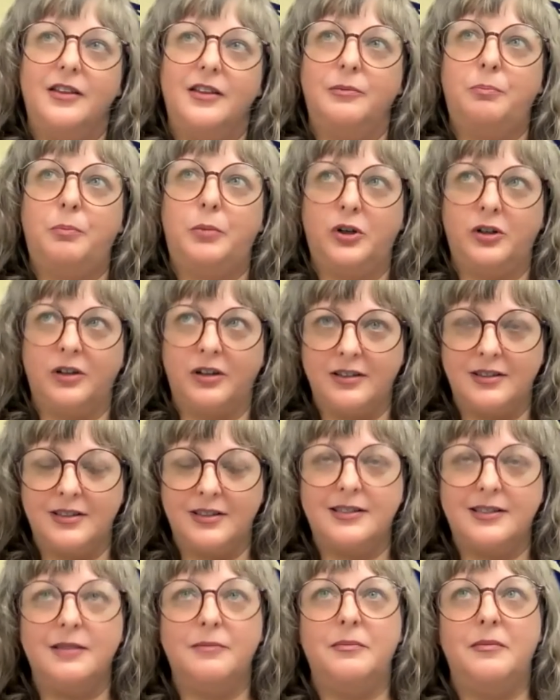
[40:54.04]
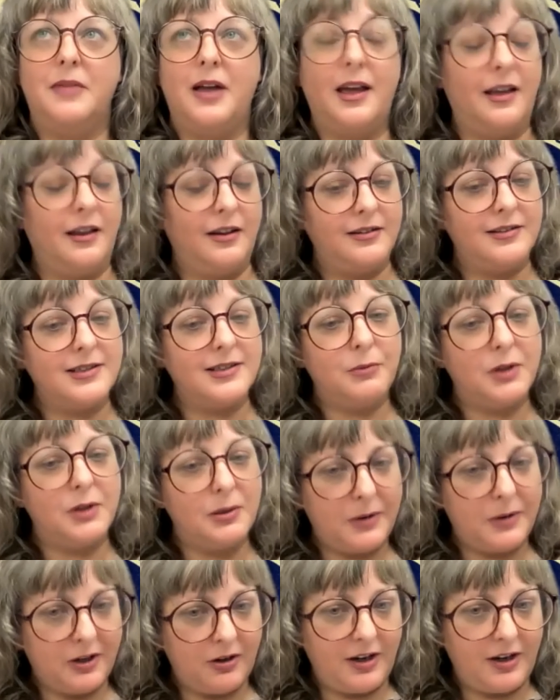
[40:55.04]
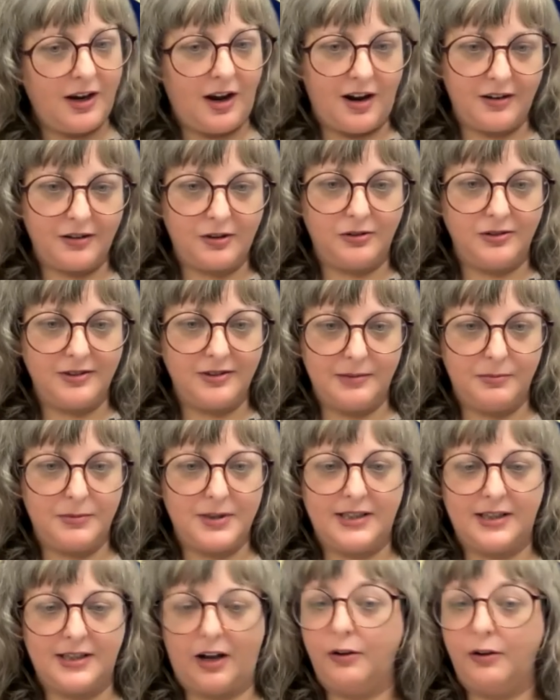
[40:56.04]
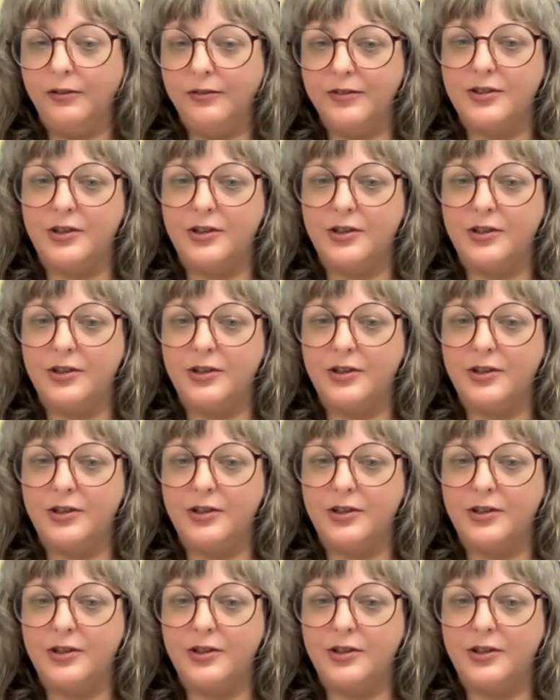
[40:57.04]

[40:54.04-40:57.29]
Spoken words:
books, and some of the periodicals themselves.